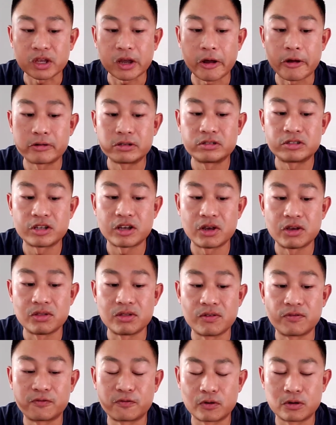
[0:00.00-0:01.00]
I would say
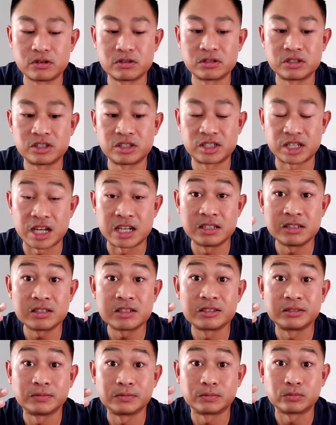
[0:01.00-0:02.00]
the first
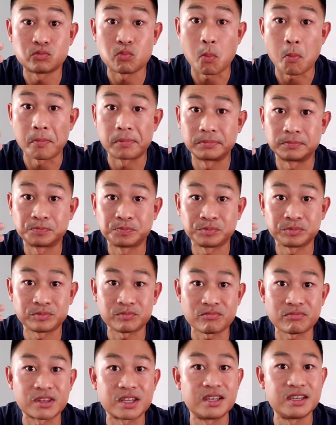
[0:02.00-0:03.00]
scent
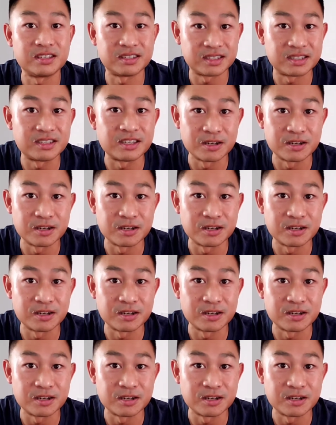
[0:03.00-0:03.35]
is